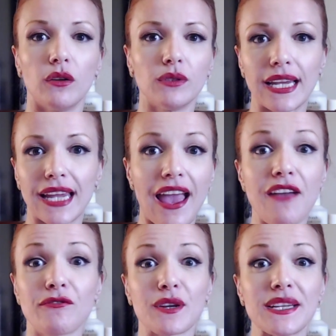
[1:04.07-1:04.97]
like
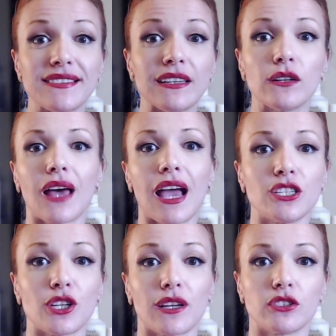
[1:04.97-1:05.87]
every single
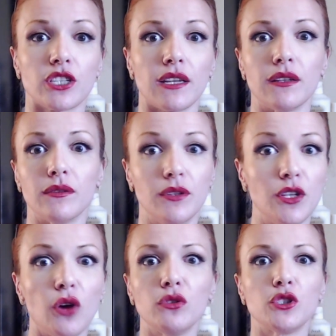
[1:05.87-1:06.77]
eyeshadow shade
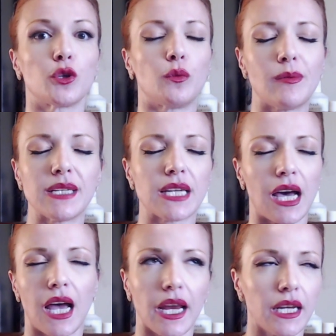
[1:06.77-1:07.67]
known to
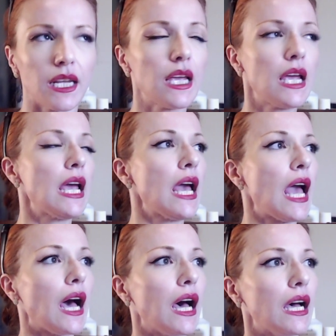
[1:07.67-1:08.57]
womankind
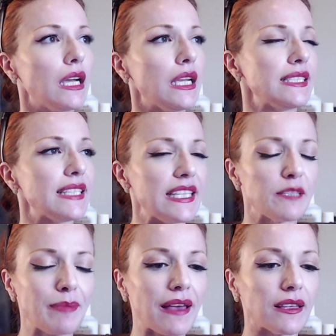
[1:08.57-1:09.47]
is in these
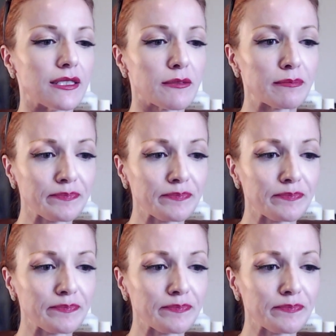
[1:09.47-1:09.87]
palettes.